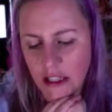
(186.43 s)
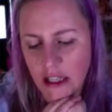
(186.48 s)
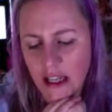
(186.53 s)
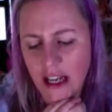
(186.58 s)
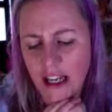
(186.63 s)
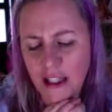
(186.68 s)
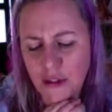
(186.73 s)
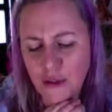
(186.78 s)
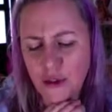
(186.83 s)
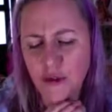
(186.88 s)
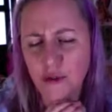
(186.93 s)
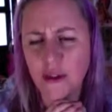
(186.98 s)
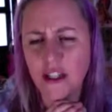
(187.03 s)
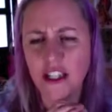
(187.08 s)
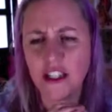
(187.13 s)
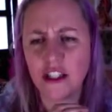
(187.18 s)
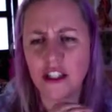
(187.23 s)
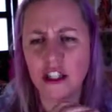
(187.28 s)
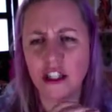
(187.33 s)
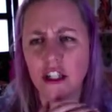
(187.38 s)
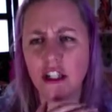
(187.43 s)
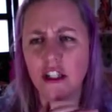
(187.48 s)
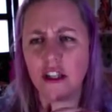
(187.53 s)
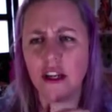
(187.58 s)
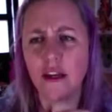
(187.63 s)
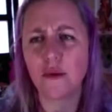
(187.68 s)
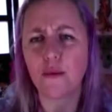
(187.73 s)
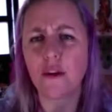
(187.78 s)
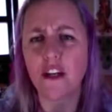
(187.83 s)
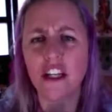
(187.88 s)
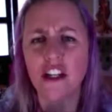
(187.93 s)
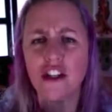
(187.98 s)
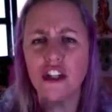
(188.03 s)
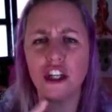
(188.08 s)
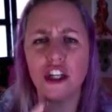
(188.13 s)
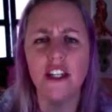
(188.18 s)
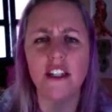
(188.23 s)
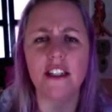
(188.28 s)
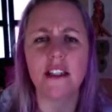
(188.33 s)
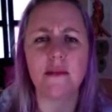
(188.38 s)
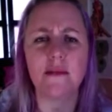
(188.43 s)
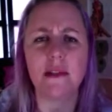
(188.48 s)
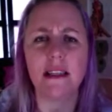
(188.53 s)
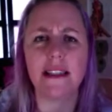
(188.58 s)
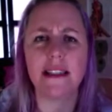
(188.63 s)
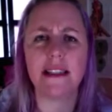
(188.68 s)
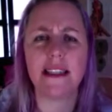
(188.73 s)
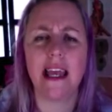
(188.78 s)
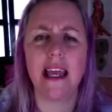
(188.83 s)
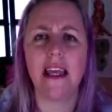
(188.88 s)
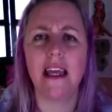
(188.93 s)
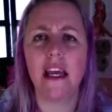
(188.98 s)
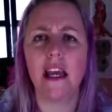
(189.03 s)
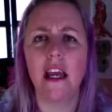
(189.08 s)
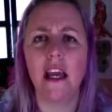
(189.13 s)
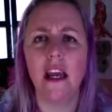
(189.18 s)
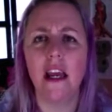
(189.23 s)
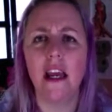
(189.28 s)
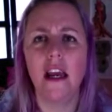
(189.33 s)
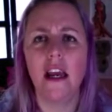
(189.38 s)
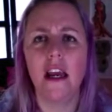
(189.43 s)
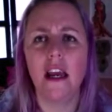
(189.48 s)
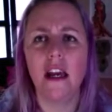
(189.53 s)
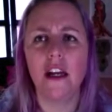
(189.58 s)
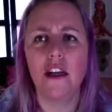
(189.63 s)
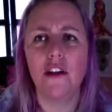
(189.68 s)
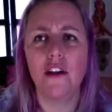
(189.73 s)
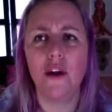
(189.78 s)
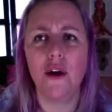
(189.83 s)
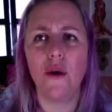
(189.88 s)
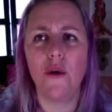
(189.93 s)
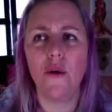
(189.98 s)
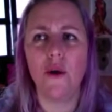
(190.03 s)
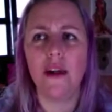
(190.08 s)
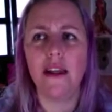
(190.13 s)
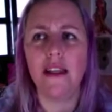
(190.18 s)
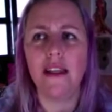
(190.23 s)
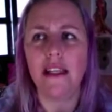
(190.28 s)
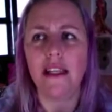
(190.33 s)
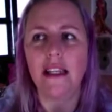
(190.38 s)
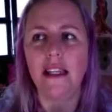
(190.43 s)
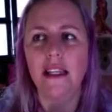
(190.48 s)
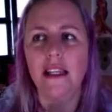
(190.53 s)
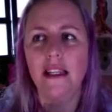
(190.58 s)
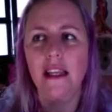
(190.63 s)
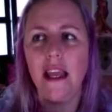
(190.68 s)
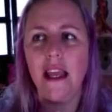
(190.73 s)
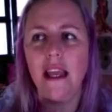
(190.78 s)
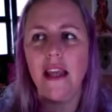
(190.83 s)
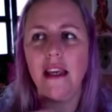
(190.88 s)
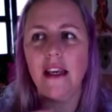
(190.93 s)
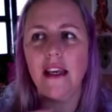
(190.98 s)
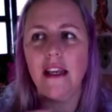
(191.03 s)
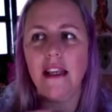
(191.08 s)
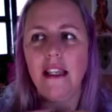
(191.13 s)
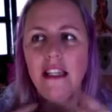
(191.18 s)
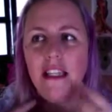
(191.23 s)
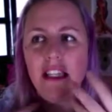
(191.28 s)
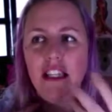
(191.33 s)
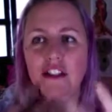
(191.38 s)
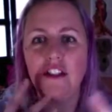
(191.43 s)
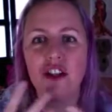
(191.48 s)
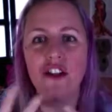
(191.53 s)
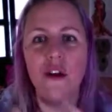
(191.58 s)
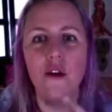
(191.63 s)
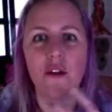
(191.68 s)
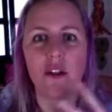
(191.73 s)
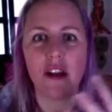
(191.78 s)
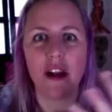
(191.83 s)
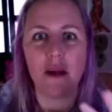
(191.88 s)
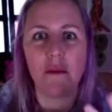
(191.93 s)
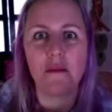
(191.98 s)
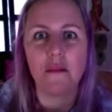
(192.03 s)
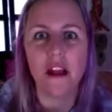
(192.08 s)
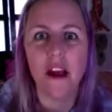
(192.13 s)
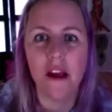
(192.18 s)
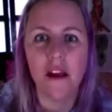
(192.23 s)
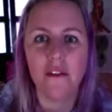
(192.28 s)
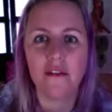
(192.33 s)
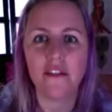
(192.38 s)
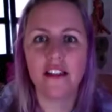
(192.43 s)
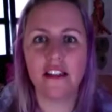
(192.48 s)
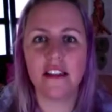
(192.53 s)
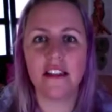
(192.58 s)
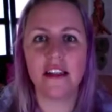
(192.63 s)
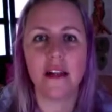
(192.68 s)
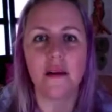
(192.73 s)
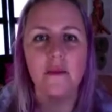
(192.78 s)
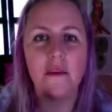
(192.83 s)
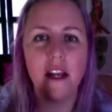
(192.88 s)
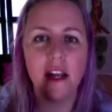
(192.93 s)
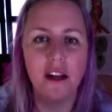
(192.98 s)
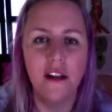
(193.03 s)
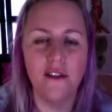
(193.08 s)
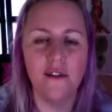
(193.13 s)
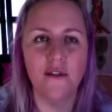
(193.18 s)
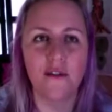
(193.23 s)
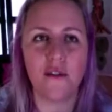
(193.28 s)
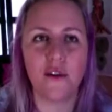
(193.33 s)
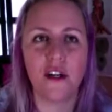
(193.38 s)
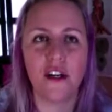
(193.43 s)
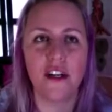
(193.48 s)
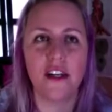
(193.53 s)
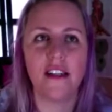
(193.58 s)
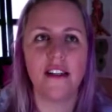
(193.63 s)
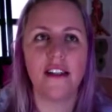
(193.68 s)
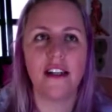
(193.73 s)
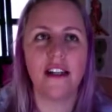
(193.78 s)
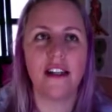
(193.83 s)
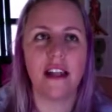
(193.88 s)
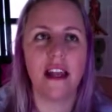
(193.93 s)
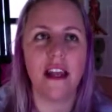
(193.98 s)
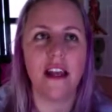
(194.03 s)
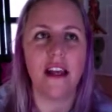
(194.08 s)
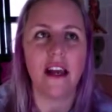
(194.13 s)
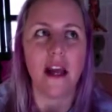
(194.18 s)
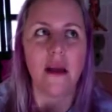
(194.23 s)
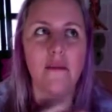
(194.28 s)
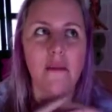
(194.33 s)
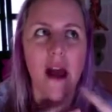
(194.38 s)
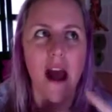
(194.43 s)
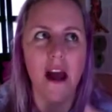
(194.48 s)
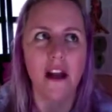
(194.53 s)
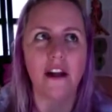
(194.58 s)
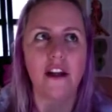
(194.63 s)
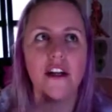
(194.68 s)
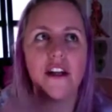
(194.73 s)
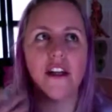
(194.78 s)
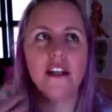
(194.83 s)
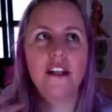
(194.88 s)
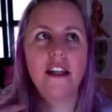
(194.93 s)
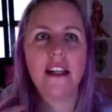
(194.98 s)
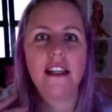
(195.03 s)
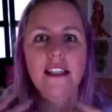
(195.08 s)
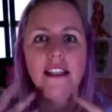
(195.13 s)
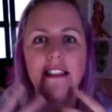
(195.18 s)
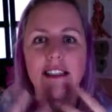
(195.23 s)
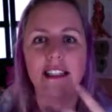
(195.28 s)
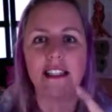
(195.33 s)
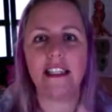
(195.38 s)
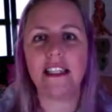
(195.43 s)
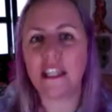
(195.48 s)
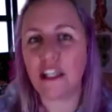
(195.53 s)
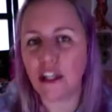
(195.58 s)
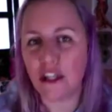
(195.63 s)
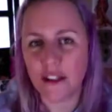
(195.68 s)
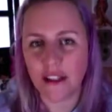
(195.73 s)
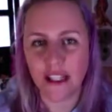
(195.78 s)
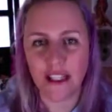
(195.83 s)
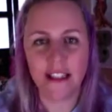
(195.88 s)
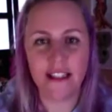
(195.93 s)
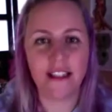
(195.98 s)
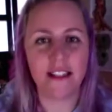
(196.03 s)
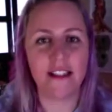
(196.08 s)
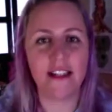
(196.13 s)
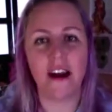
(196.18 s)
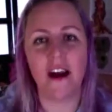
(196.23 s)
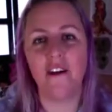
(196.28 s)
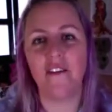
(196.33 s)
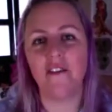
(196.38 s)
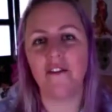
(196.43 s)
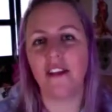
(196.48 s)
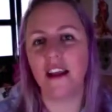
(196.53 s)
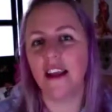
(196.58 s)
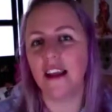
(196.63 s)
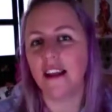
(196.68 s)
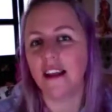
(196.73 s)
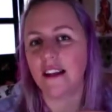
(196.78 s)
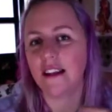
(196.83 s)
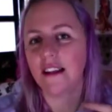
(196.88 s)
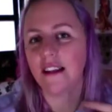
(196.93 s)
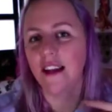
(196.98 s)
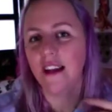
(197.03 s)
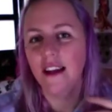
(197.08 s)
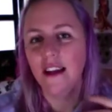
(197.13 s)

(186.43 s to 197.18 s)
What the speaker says: extra reassurance means like, needing to know that I'm loved and that I'm cared for and that like I matter, and I need to hear this stuff. Like, and